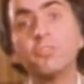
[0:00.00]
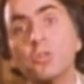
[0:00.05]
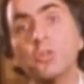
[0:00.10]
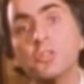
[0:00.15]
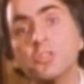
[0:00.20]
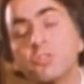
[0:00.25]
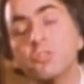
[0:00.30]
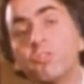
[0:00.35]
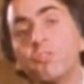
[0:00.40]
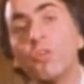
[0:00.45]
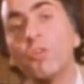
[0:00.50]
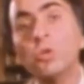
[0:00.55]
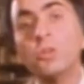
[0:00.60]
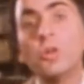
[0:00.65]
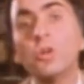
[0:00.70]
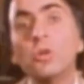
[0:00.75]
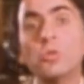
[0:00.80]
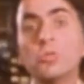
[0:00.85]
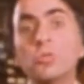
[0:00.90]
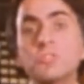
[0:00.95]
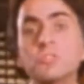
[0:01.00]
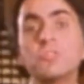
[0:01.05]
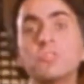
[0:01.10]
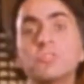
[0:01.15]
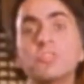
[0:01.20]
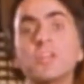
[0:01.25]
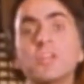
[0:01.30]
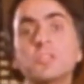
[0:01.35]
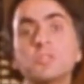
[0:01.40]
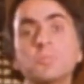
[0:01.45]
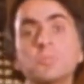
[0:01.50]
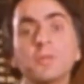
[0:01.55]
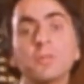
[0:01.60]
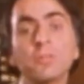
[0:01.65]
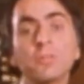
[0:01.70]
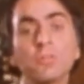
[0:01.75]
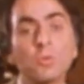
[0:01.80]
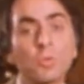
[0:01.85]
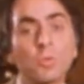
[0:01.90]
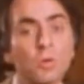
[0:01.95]
first folios of
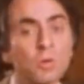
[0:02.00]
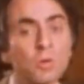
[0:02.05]
Shakespeare in the